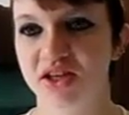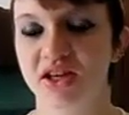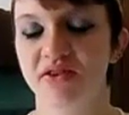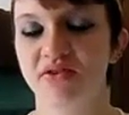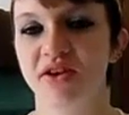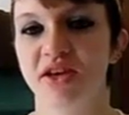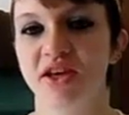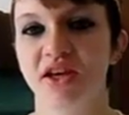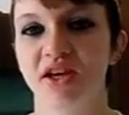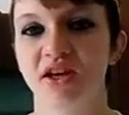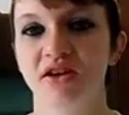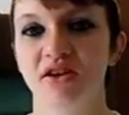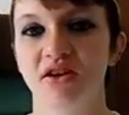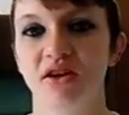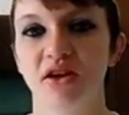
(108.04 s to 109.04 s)

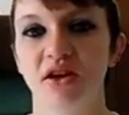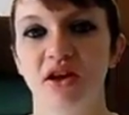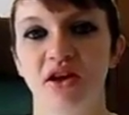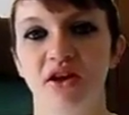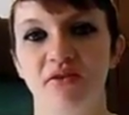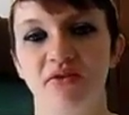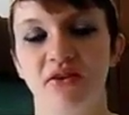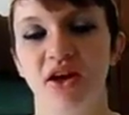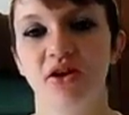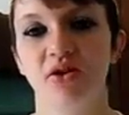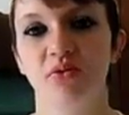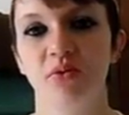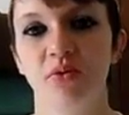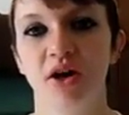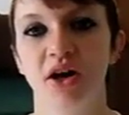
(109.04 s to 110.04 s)
significant
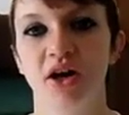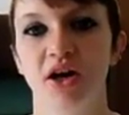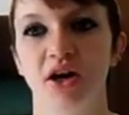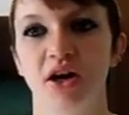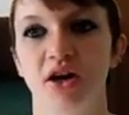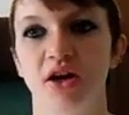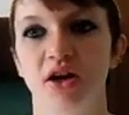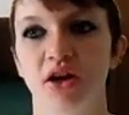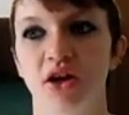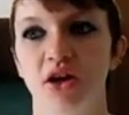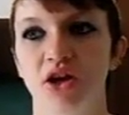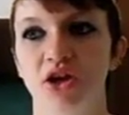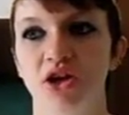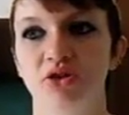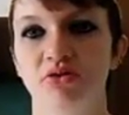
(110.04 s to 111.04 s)
event where
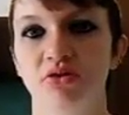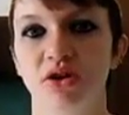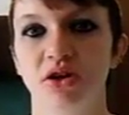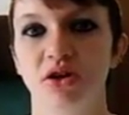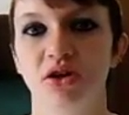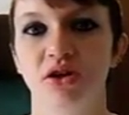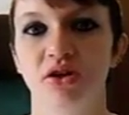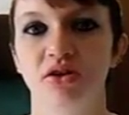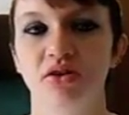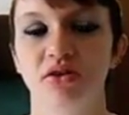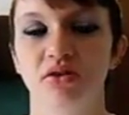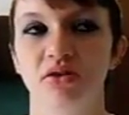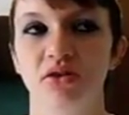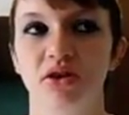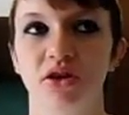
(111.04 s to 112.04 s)
you were
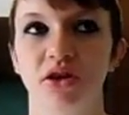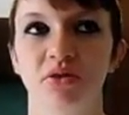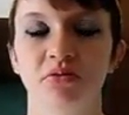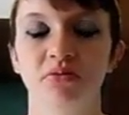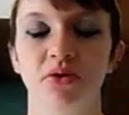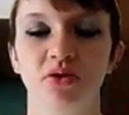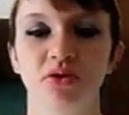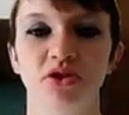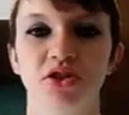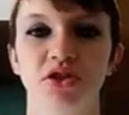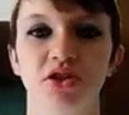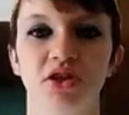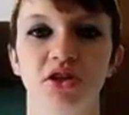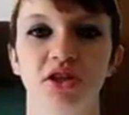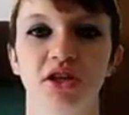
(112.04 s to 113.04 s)

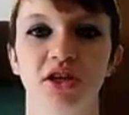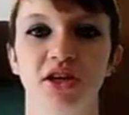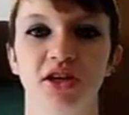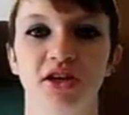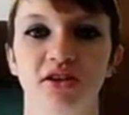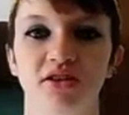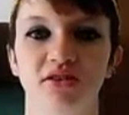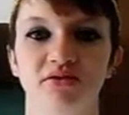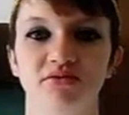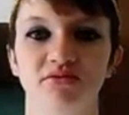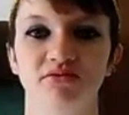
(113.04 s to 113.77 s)
emotionally